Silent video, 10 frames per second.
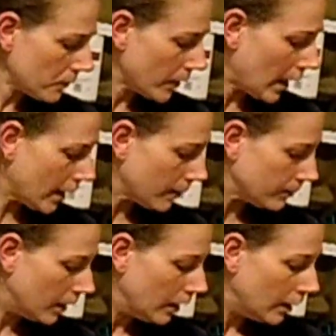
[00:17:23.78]
To
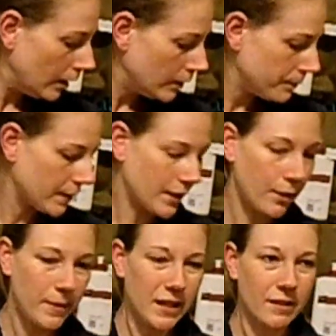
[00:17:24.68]

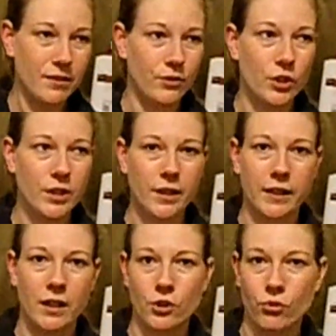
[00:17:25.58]
me, it's just
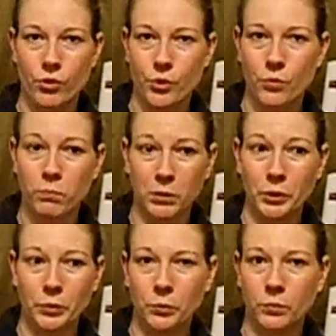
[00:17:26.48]
like a true
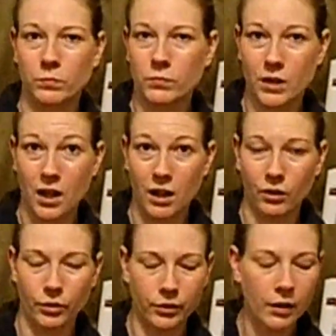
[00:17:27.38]
blue
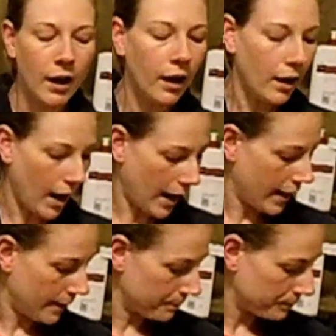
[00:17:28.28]
color.
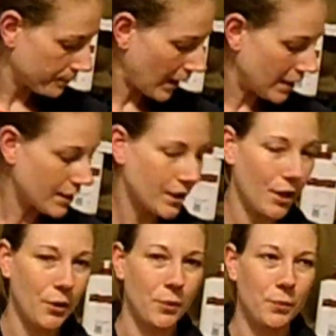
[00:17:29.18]
And
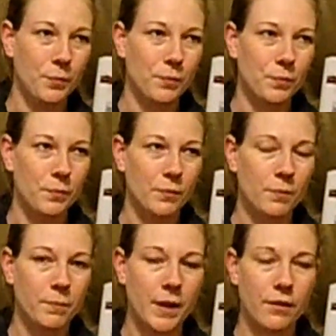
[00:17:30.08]
so,
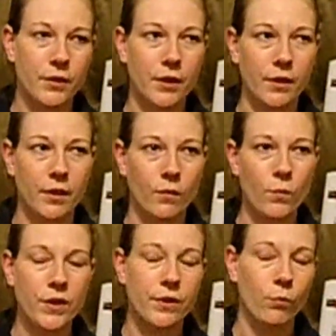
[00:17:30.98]
but
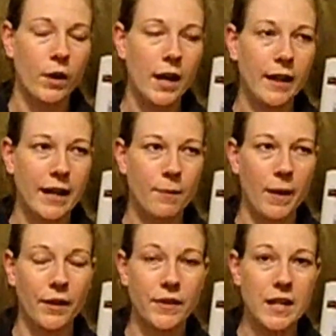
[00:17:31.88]
with what I like
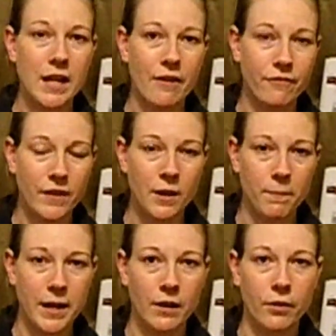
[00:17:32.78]
about the
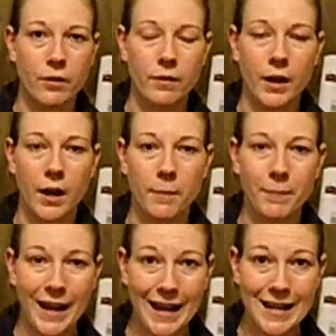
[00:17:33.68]
Finnabair
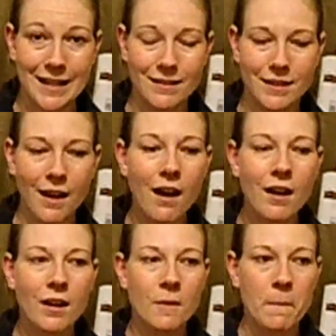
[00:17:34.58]
paint
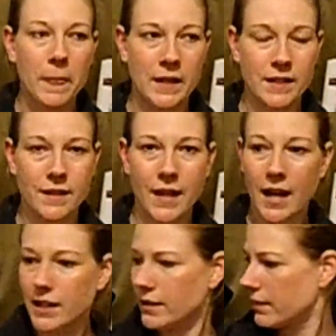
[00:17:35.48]
is
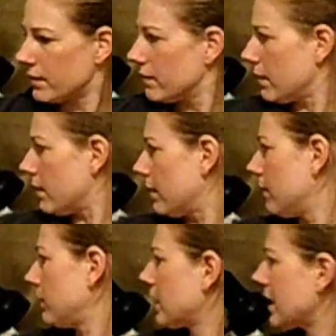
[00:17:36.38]
that it's,
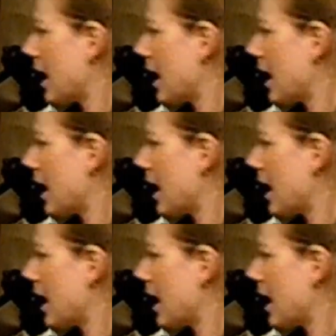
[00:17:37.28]
see,